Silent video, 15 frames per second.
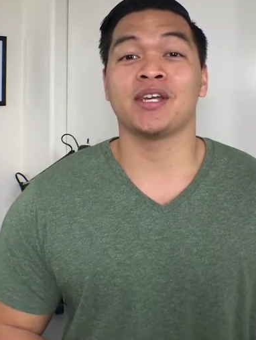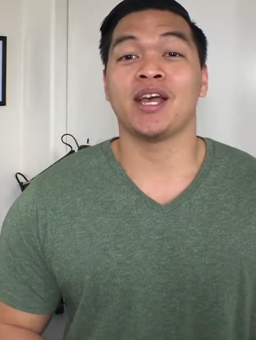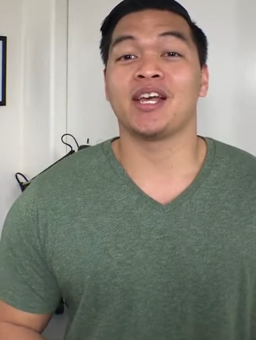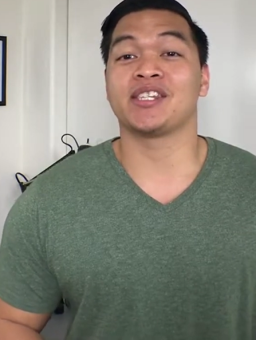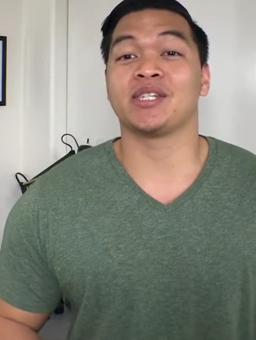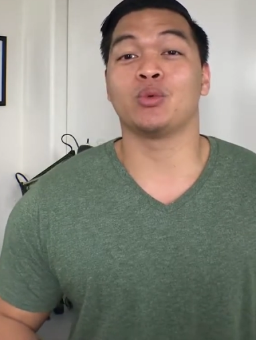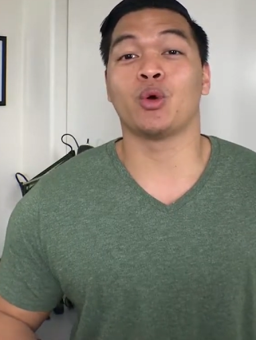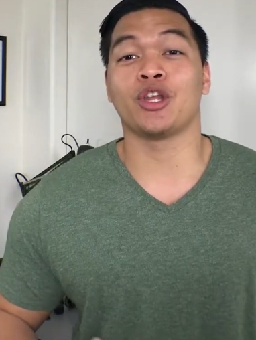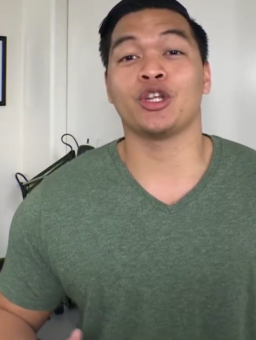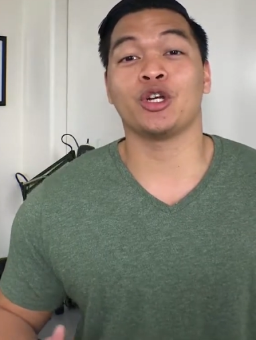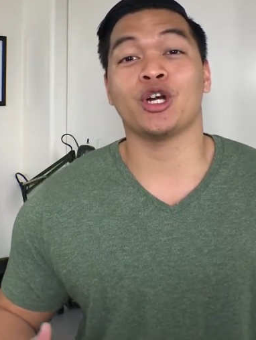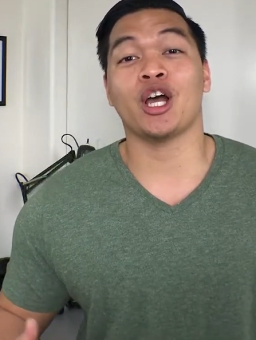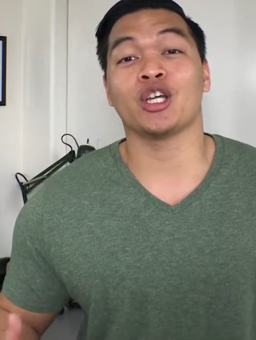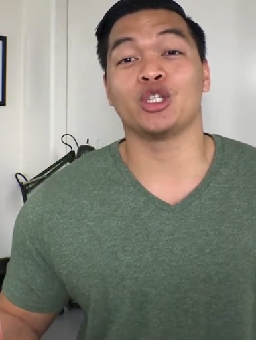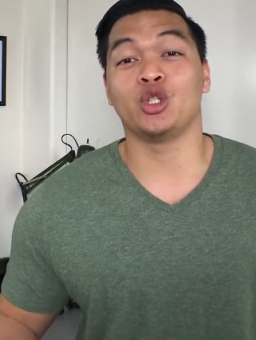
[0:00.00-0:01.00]
and see whether or
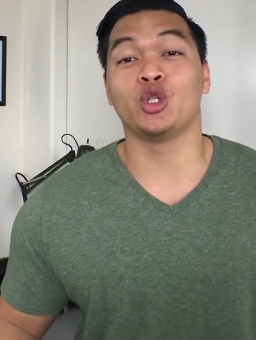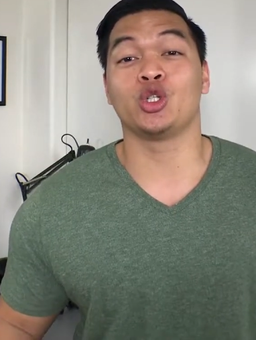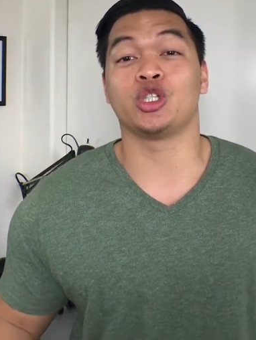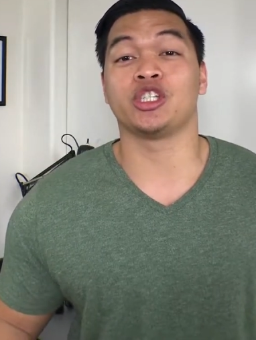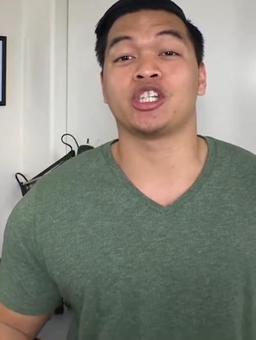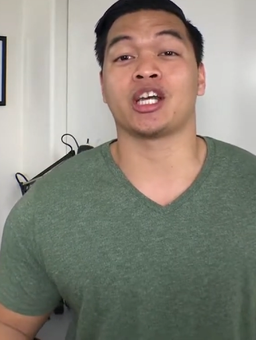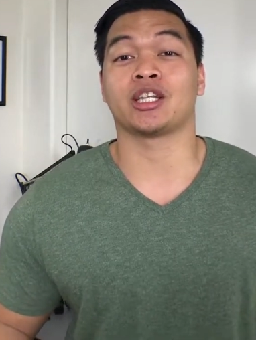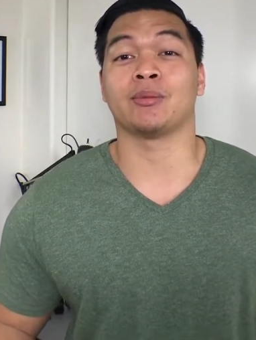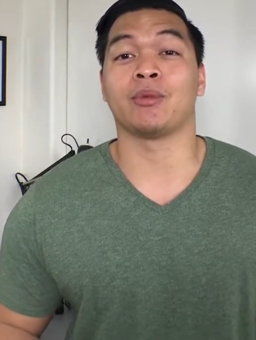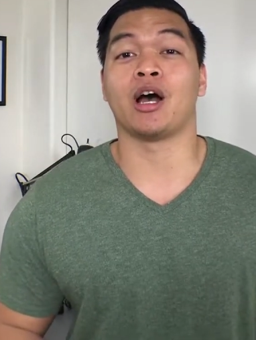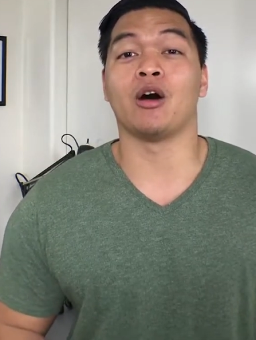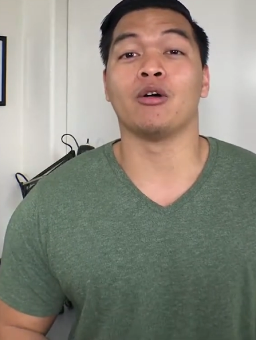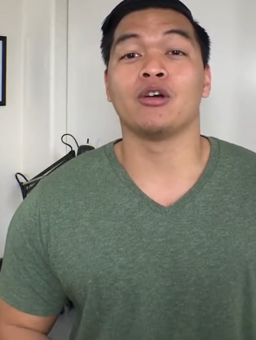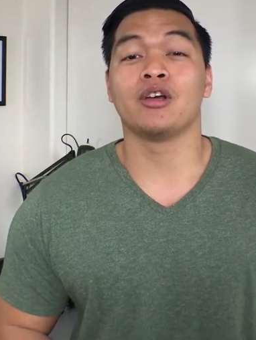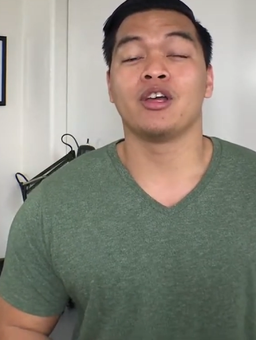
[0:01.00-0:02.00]
not you should check them
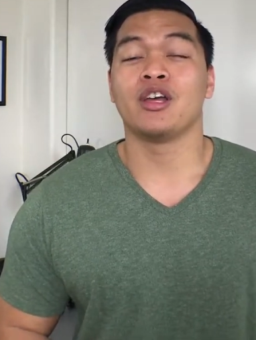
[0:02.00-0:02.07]
out.